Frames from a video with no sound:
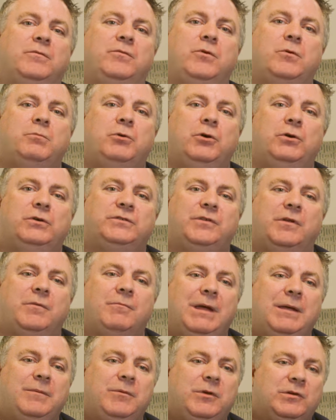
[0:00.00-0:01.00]
of your person?
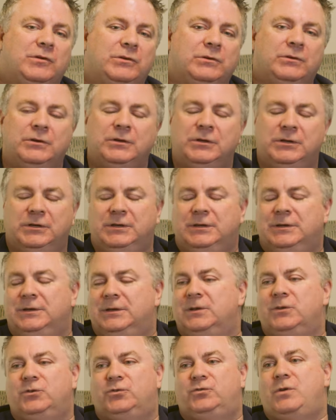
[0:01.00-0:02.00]
Maybe you're
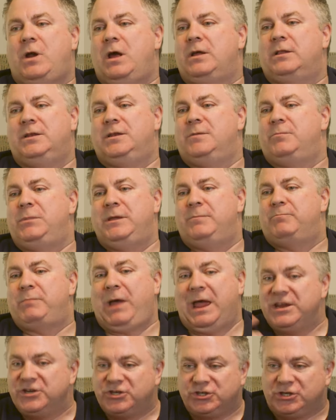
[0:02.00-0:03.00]
struggling to be
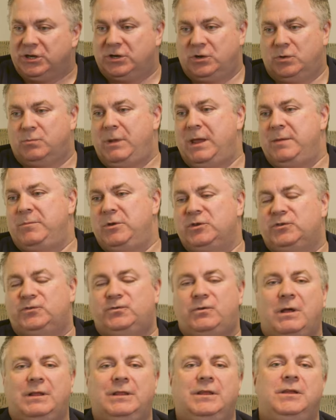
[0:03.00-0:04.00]
patient, or maybe you're
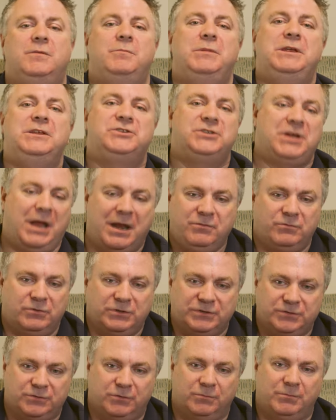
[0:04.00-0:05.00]
struggling to be
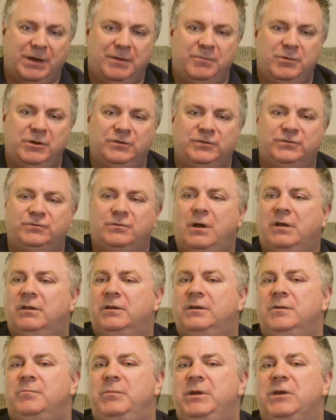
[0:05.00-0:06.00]
generous, or maybe you're
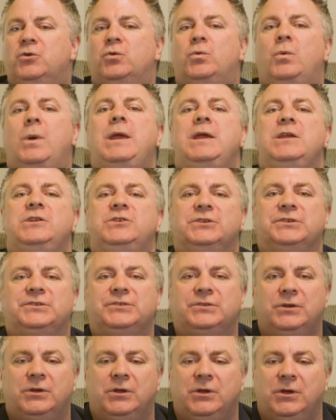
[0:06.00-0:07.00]
struggling to be
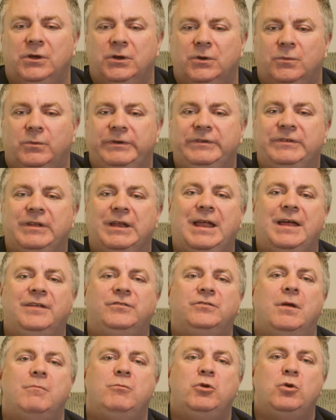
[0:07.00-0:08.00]
courageous. When's the
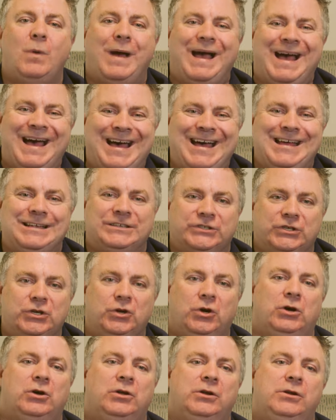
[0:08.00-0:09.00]
last time you asked
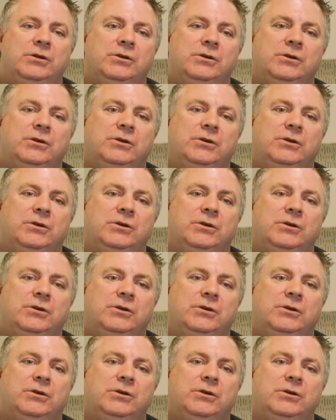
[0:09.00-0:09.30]
God